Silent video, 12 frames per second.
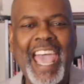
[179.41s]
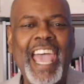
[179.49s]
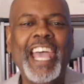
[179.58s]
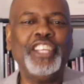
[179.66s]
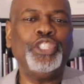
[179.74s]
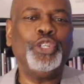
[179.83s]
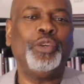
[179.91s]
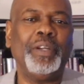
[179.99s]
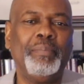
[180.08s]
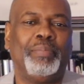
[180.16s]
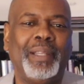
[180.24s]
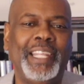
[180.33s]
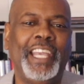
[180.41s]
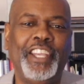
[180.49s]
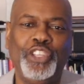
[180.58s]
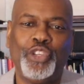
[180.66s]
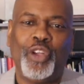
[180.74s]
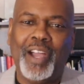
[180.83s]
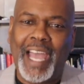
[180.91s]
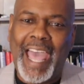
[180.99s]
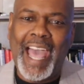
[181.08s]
as you complete your